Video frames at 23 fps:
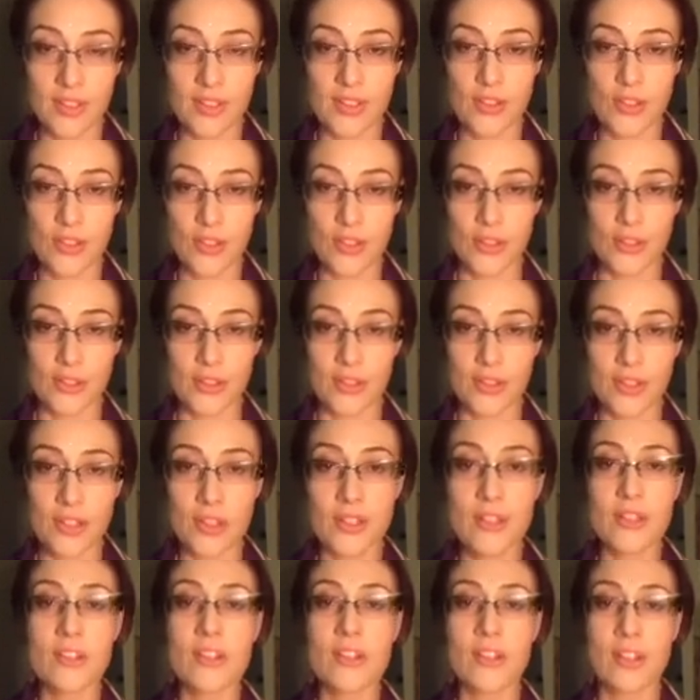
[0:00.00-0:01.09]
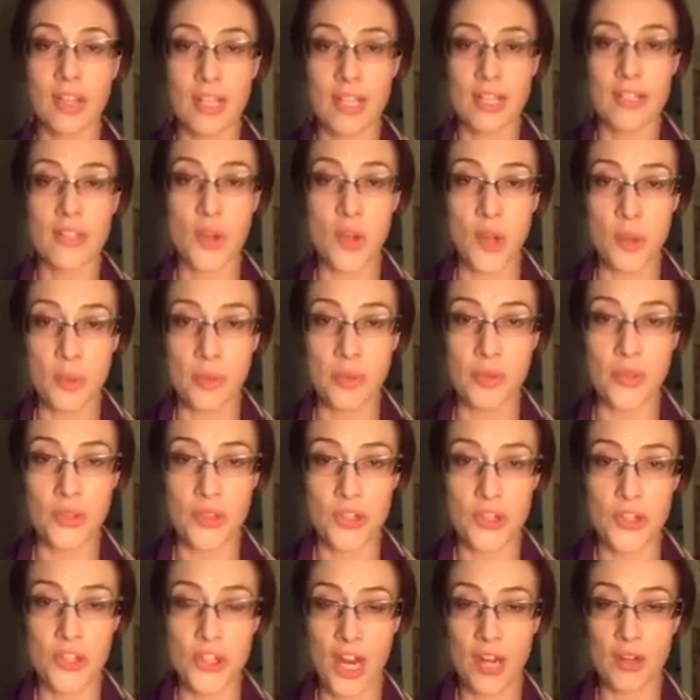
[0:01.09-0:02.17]
So let's open
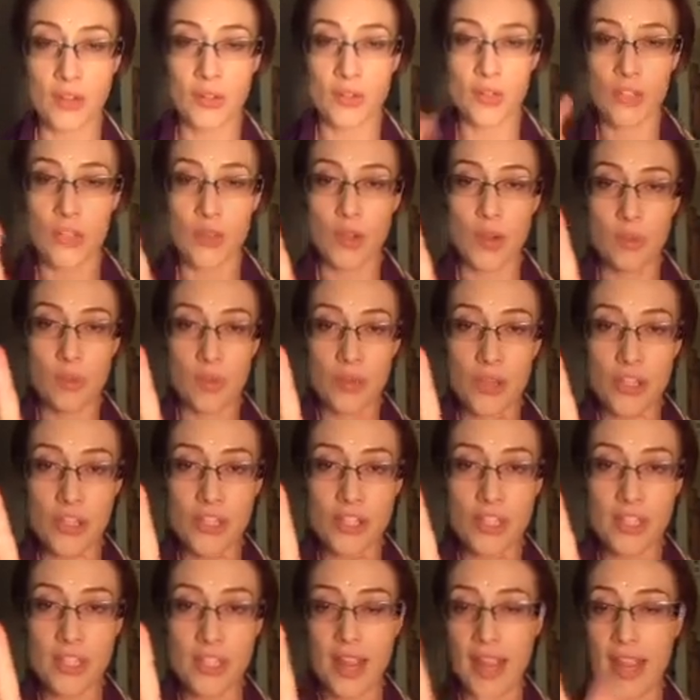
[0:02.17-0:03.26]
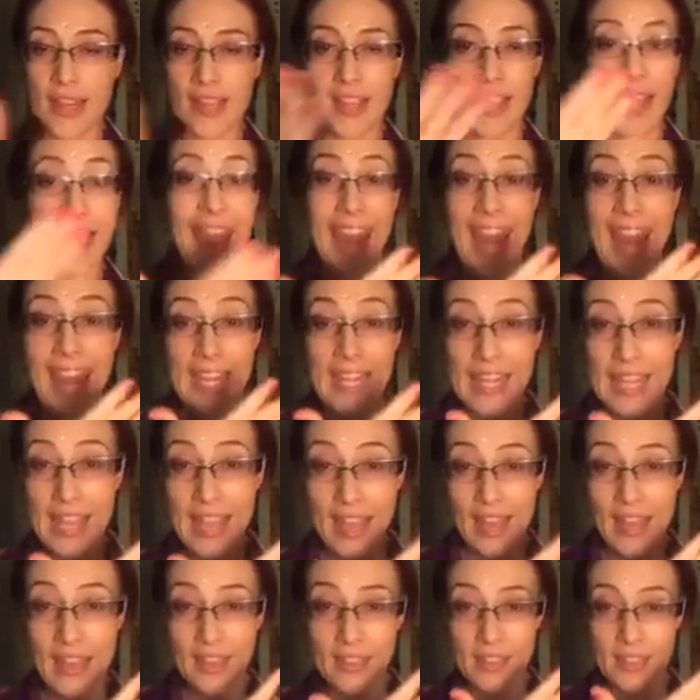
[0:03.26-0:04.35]
those channels. So I want you to take any
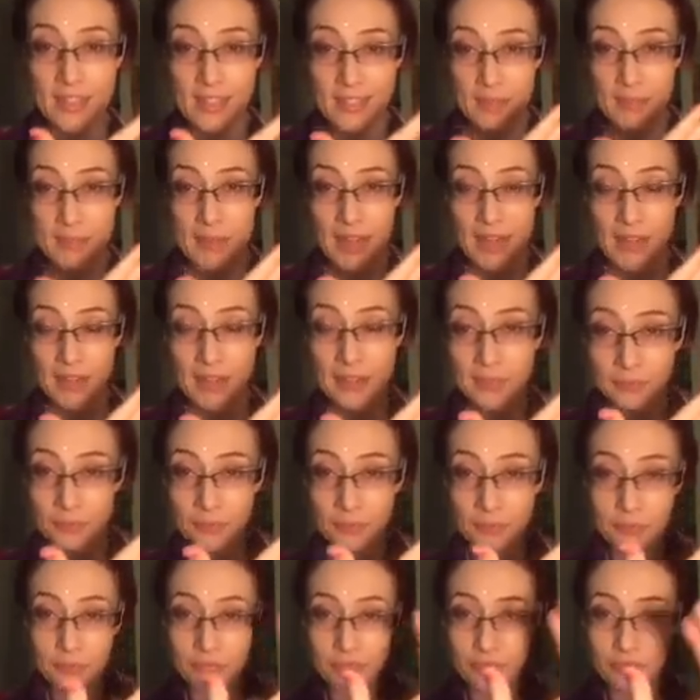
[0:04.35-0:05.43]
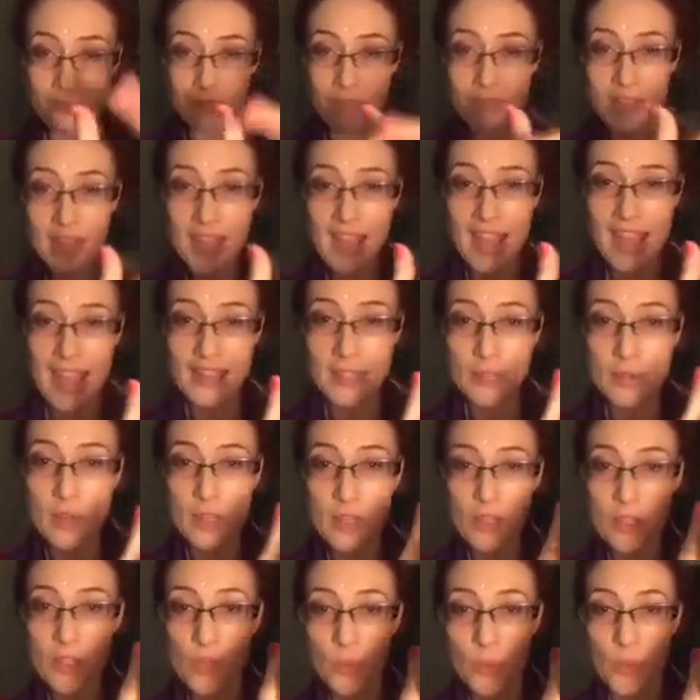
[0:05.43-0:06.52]
hand, it doesn't matter, and
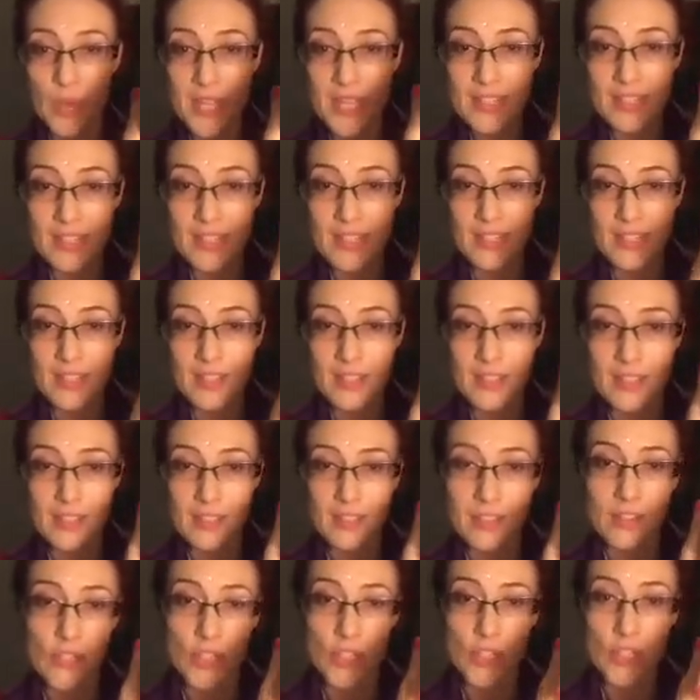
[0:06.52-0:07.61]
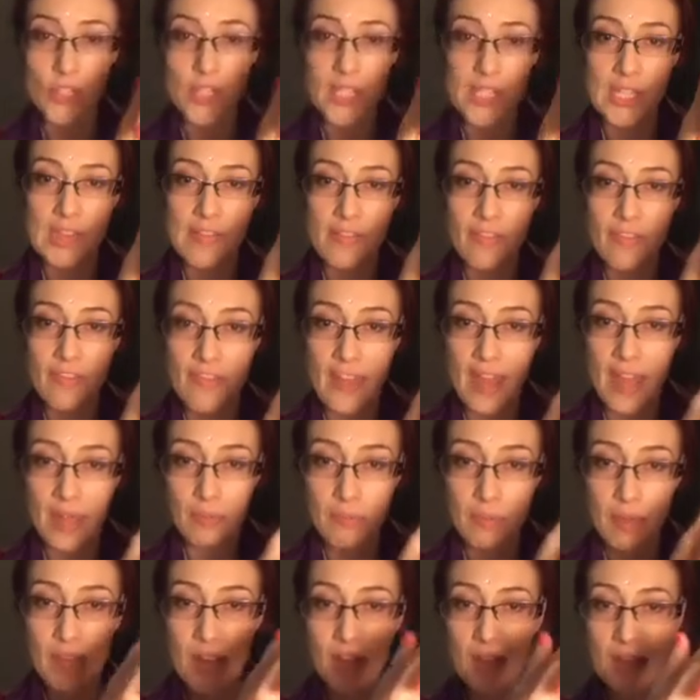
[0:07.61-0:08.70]
squeeze this juicy fat
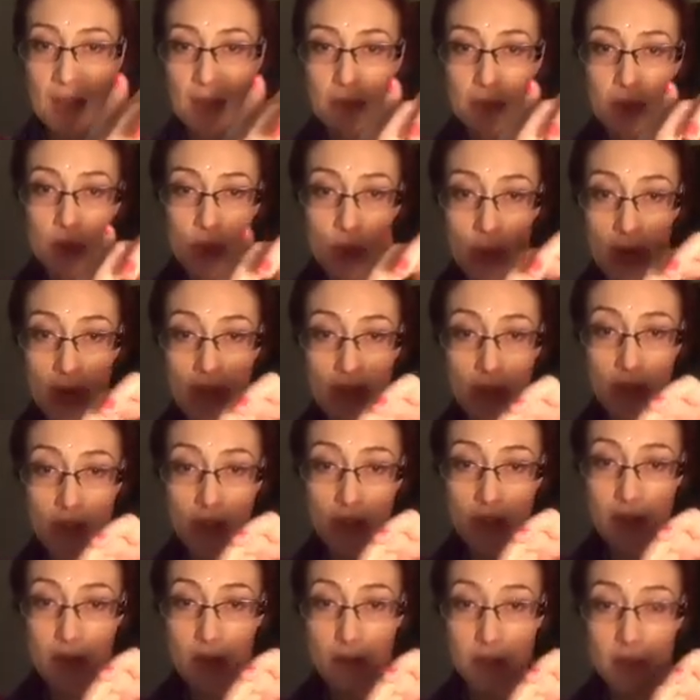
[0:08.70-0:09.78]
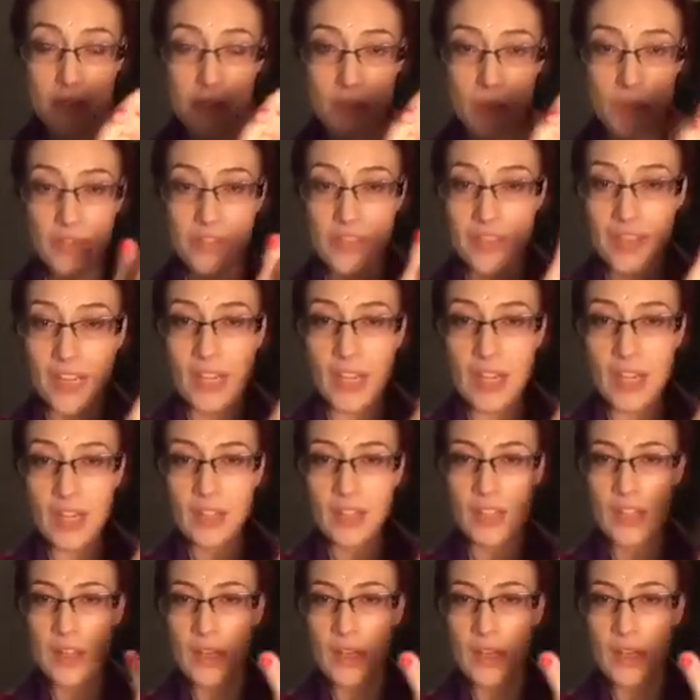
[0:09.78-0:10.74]
part in between your thumb and forefinger.